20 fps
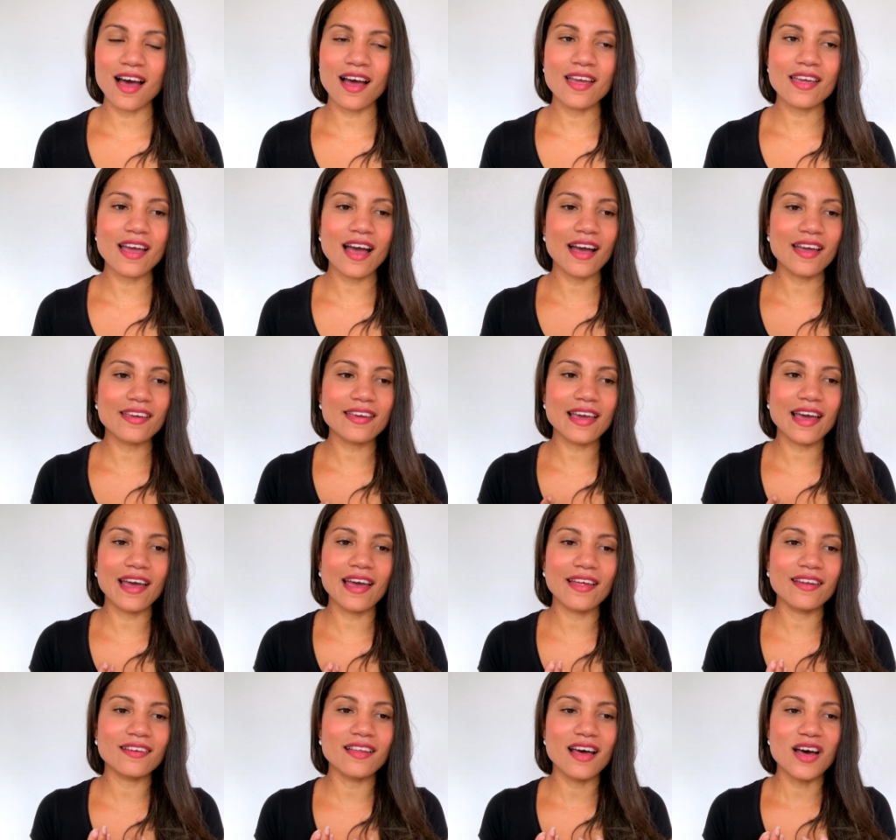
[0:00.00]
I
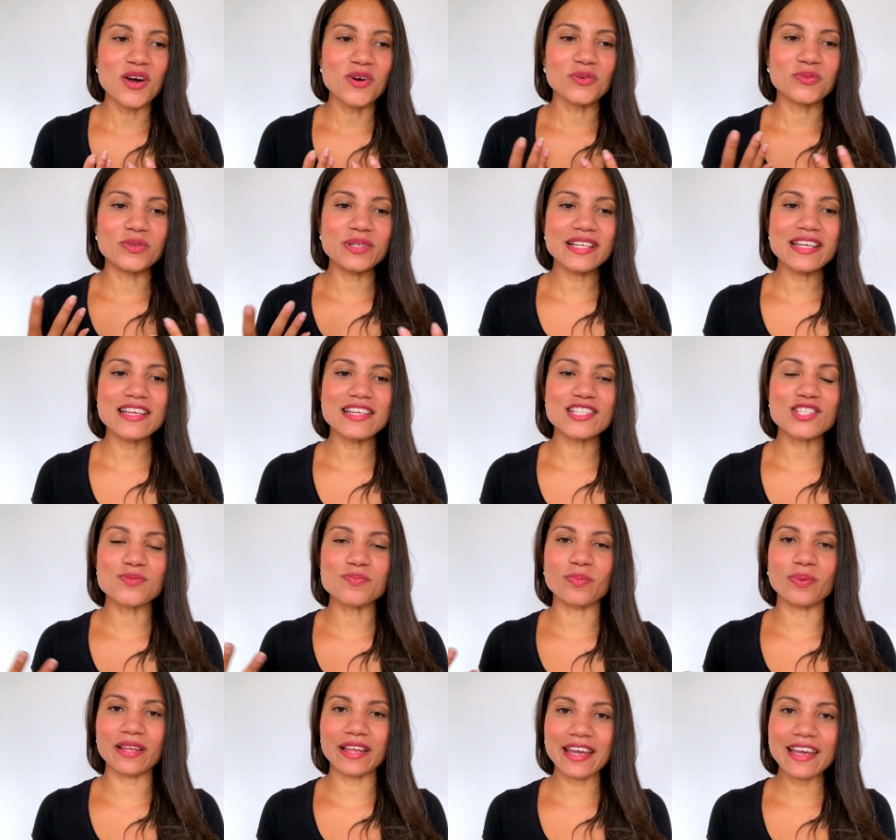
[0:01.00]
can't really
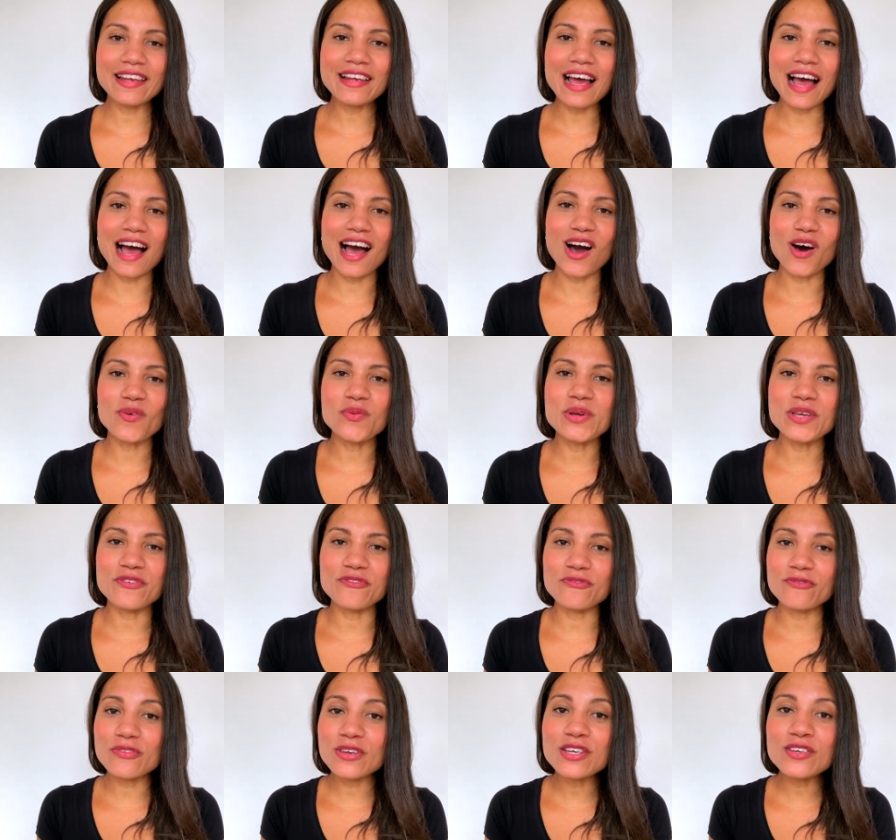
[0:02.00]
explain how he
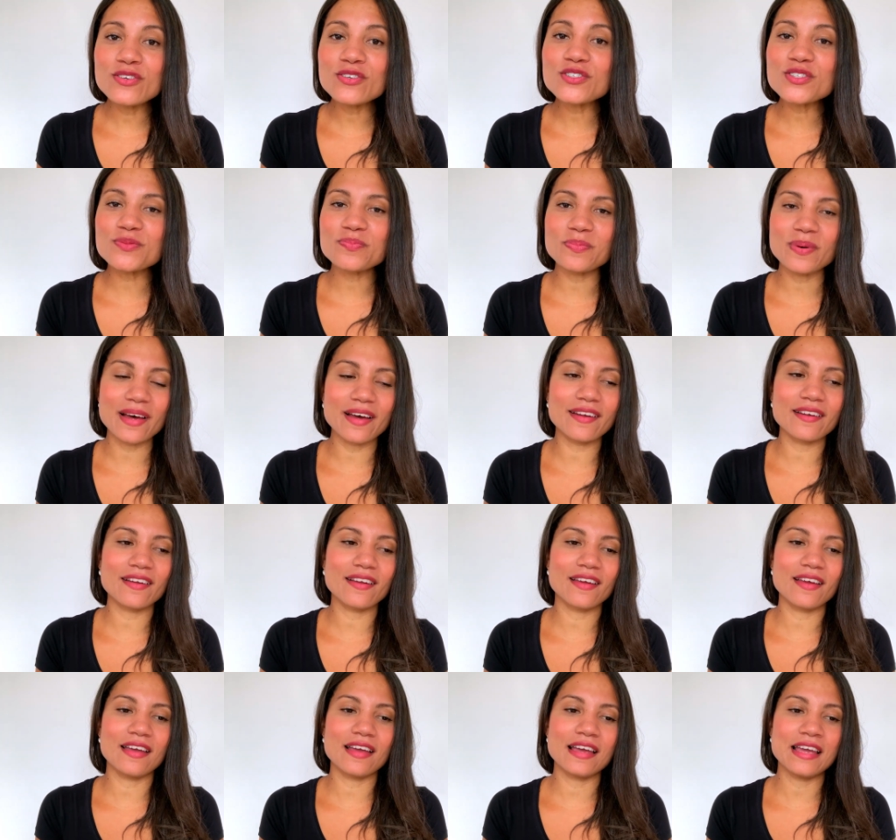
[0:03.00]
feels,
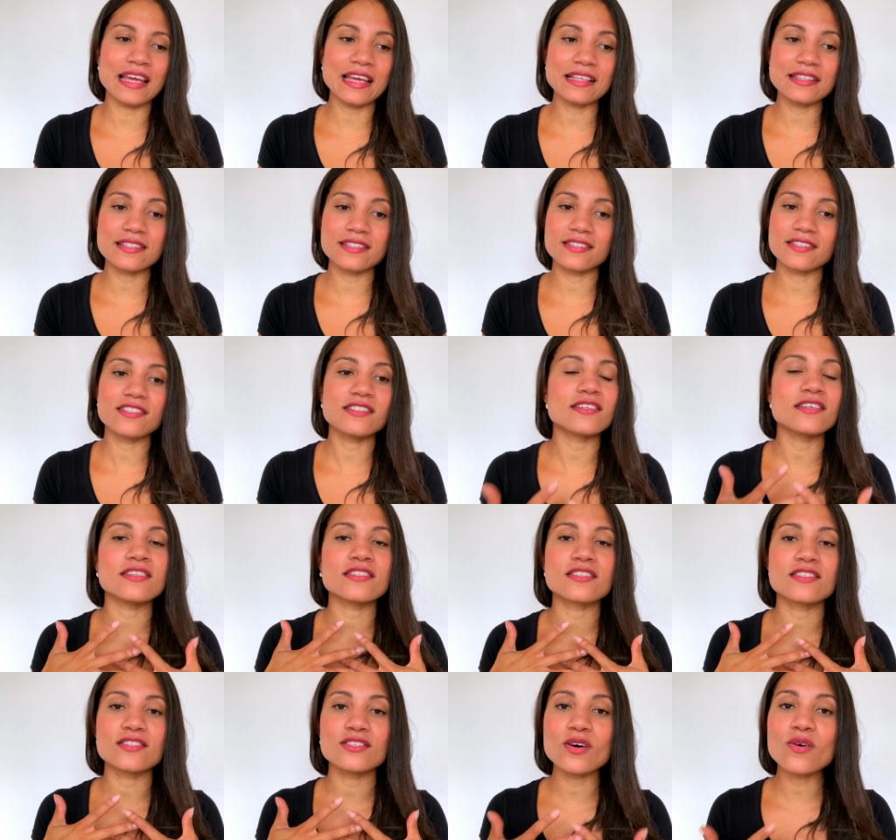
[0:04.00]
but it's
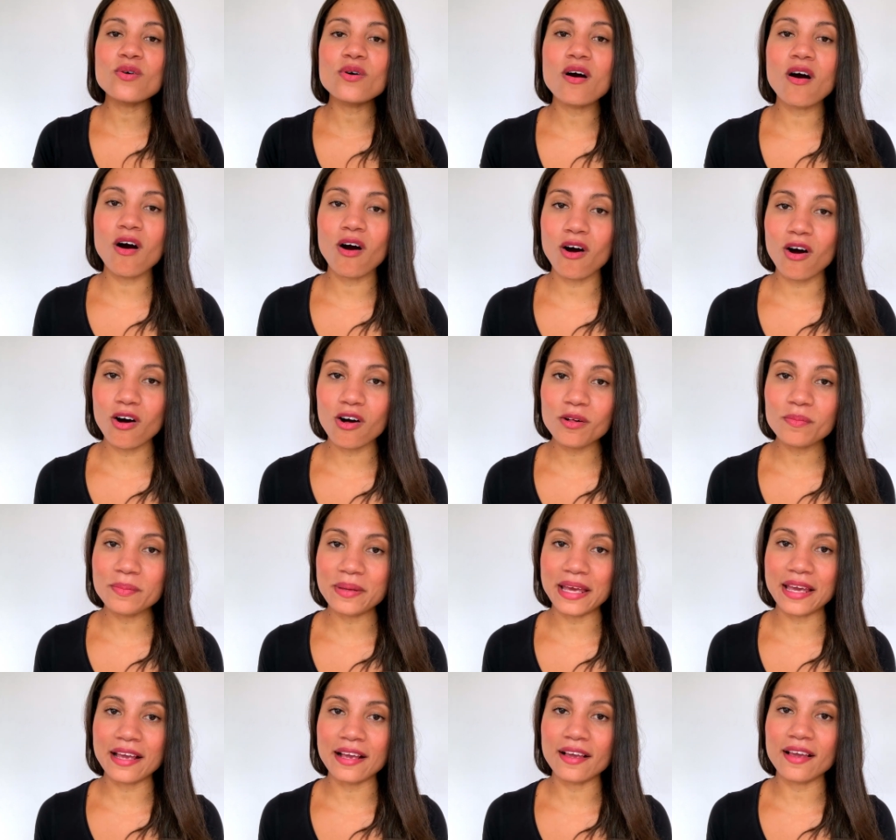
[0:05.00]
just so
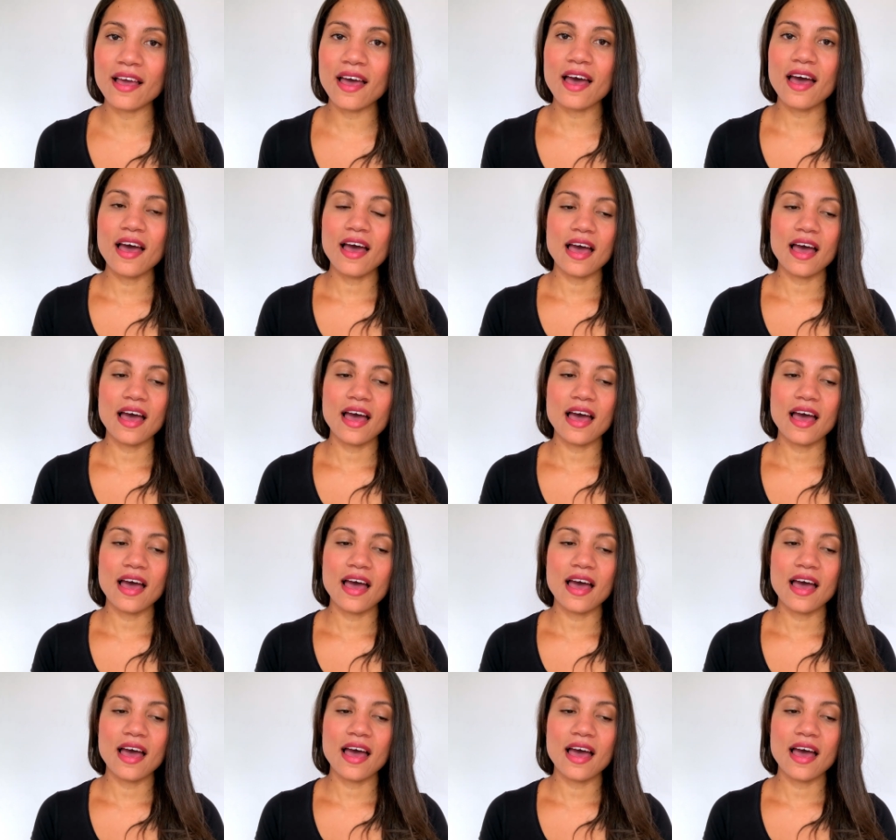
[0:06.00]
calming